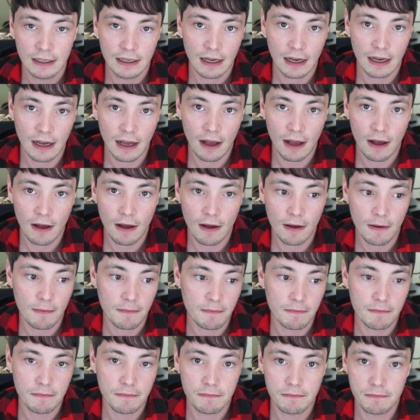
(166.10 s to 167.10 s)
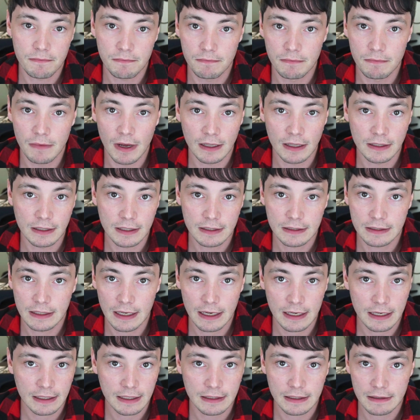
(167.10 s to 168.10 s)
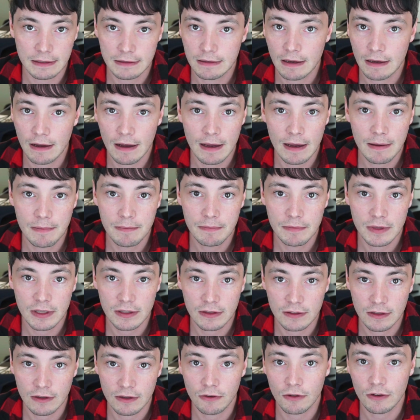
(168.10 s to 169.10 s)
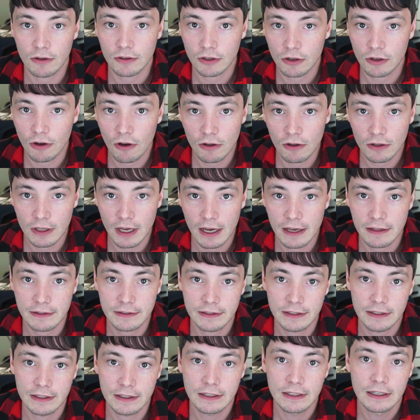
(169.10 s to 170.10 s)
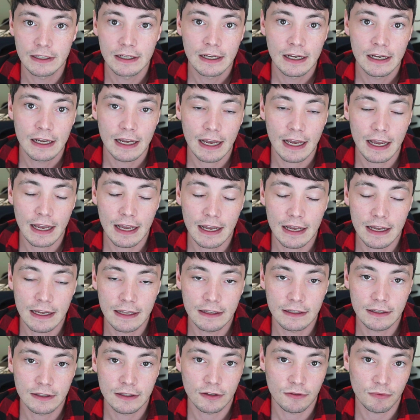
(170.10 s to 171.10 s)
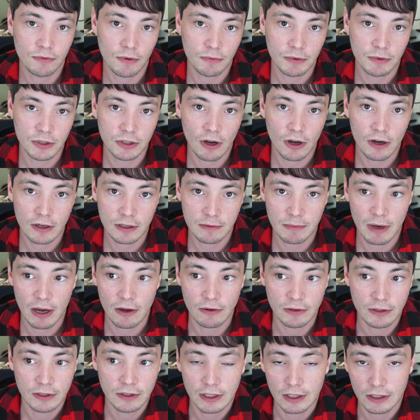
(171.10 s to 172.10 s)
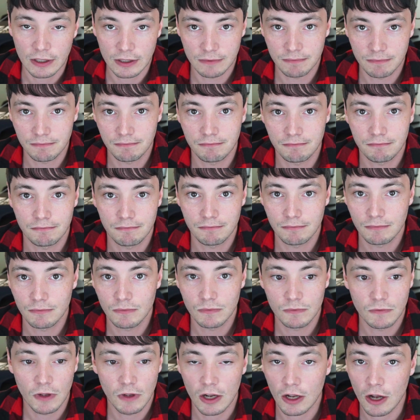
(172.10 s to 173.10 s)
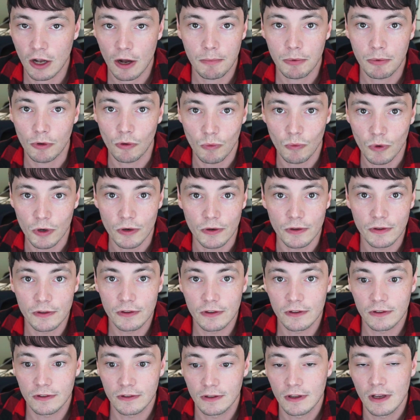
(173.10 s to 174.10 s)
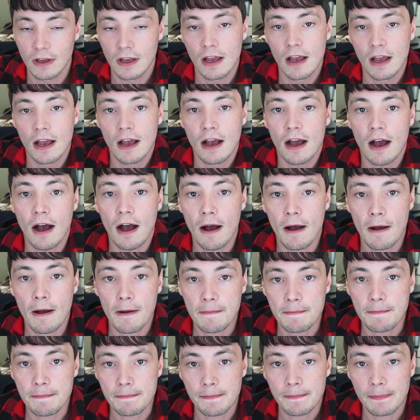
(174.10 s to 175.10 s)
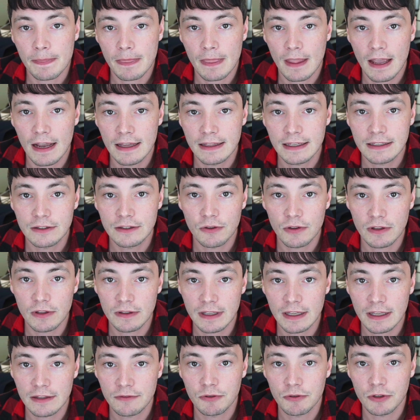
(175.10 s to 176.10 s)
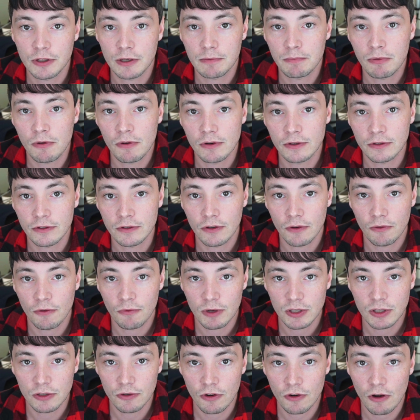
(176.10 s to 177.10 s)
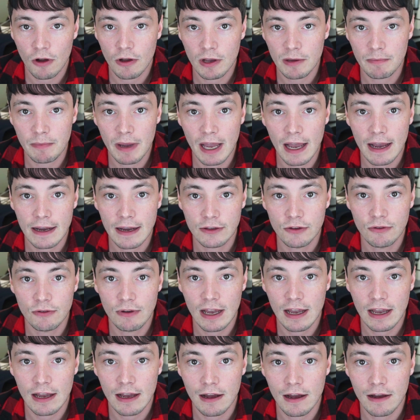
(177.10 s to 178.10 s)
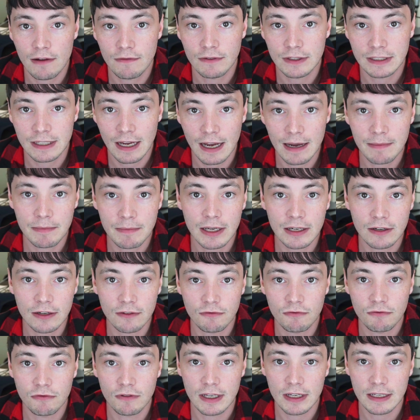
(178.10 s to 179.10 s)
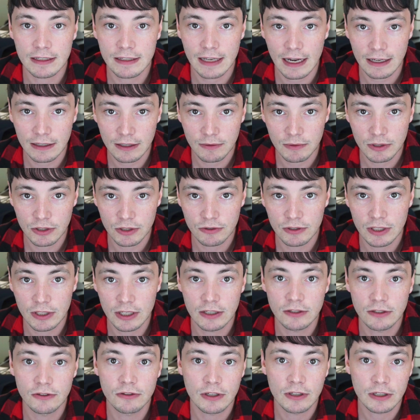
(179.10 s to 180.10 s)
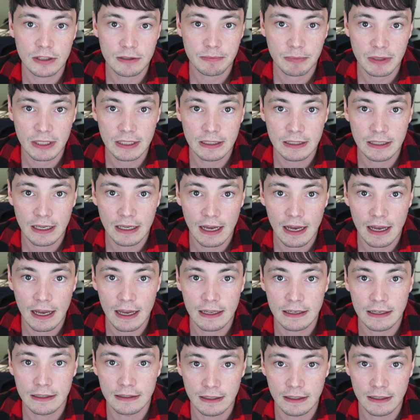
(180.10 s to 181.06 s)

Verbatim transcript: um, on this date at this time, this is how long the call lasted, and this is what we talked about in like a couple of words. Um, I think th that's really important, so when you're calling back, you have a timeline of exactly what you did, you can explain that, and